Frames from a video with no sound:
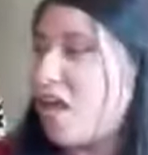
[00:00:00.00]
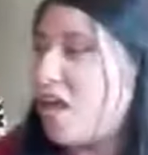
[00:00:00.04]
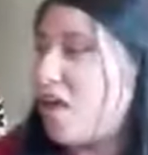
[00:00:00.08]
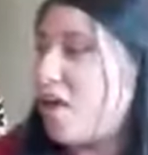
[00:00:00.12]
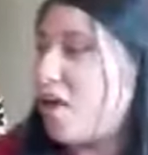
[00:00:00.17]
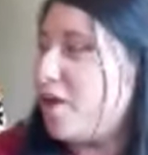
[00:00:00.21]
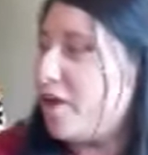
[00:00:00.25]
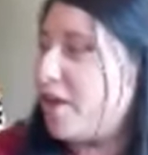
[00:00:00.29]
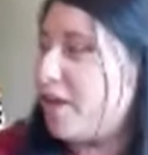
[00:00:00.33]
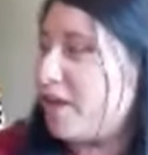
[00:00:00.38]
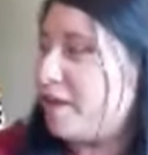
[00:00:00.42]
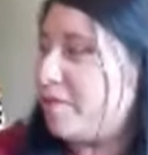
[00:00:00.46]

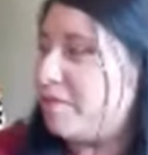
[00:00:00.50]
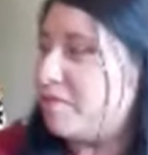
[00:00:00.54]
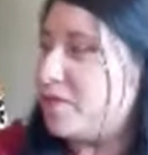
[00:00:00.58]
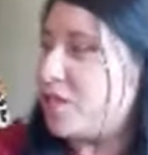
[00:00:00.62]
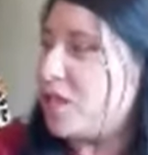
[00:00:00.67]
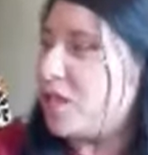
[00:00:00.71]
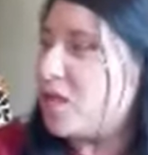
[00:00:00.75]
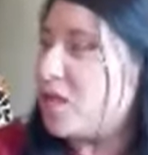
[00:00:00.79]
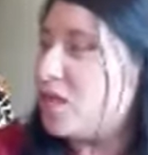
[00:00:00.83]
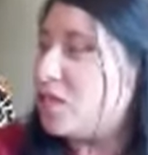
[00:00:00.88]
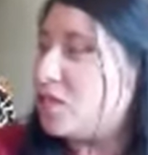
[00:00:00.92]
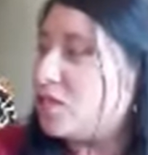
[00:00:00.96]
Okay.
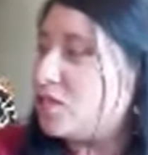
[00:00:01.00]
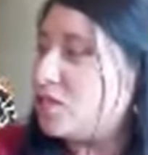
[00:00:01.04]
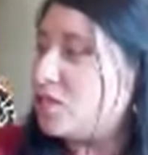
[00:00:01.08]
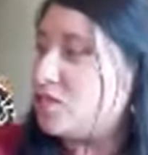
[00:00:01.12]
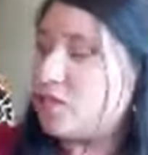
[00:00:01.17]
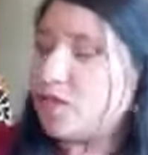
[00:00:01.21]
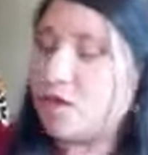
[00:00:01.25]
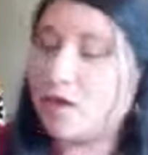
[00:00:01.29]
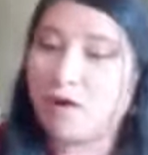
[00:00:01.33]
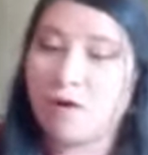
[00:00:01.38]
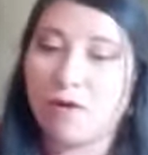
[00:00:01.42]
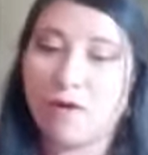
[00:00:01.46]

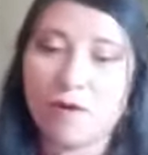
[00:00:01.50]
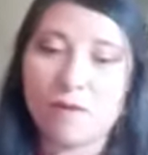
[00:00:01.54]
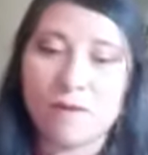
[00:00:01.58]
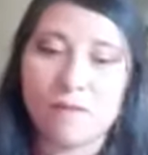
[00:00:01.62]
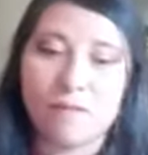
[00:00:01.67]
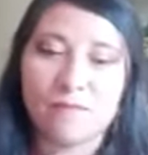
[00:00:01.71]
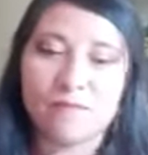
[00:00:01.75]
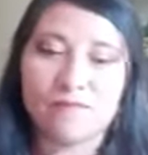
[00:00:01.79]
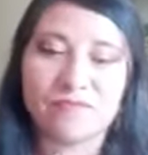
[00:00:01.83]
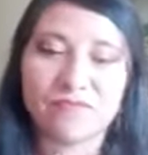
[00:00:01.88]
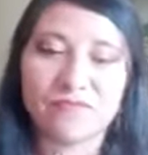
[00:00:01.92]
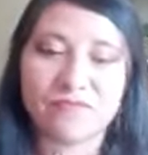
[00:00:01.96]

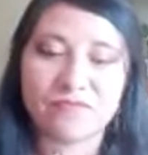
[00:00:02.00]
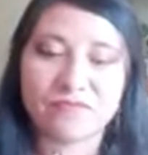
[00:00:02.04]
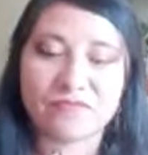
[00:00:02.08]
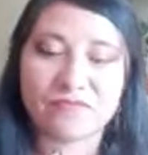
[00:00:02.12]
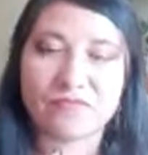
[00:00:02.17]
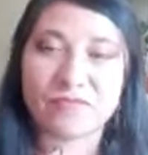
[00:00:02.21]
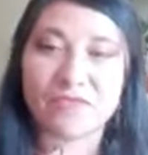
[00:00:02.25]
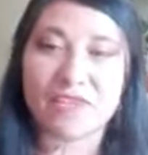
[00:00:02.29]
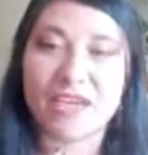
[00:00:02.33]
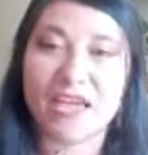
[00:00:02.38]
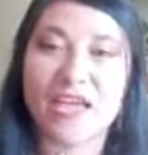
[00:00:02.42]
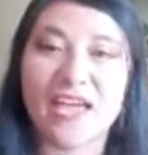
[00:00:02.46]
So,
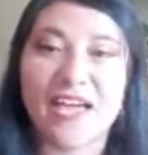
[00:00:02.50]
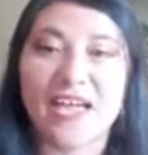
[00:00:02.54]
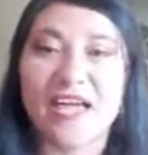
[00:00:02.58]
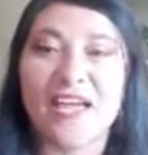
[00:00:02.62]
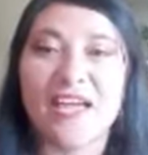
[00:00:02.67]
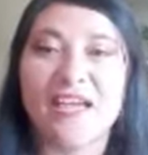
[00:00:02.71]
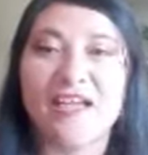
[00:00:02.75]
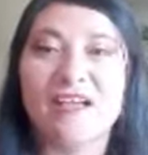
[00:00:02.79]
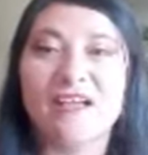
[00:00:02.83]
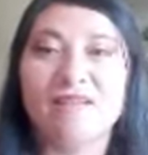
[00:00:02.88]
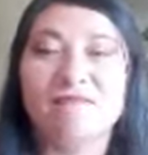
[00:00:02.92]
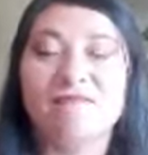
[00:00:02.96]

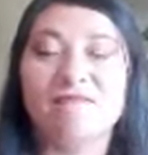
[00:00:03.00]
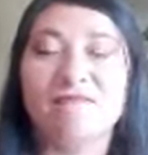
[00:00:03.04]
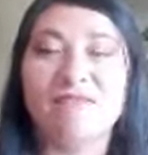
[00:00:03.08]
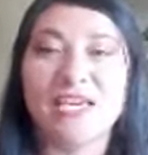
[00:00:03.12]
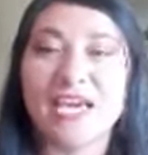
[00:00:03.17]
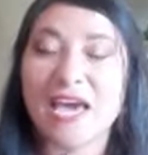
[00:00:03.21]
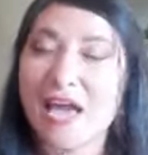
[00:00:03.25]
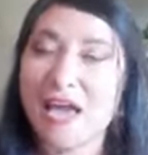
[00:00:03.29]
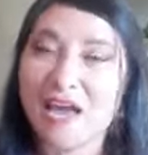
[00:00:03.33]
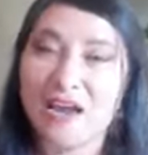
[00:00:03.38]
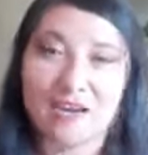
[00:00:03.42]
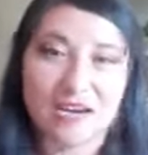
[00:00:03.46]
and
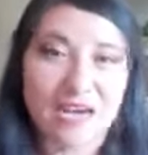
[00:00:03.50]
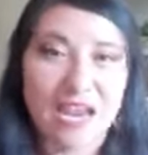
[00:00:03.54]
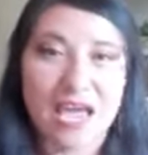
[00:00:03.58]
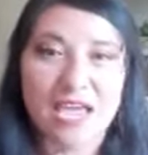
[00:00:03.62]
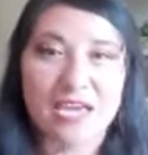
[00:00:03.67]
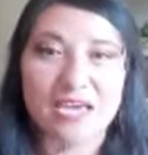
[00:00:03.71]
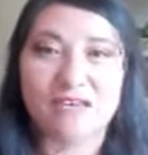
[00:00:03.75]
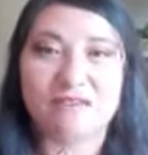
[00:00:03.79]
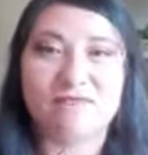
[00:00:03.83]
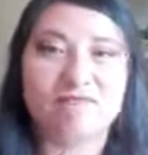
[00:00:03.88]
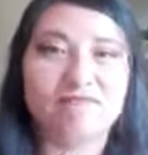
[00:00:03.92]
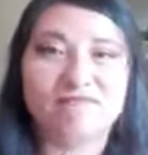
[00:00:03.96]
yeah,
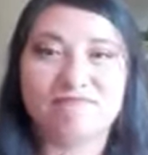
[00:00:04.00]
like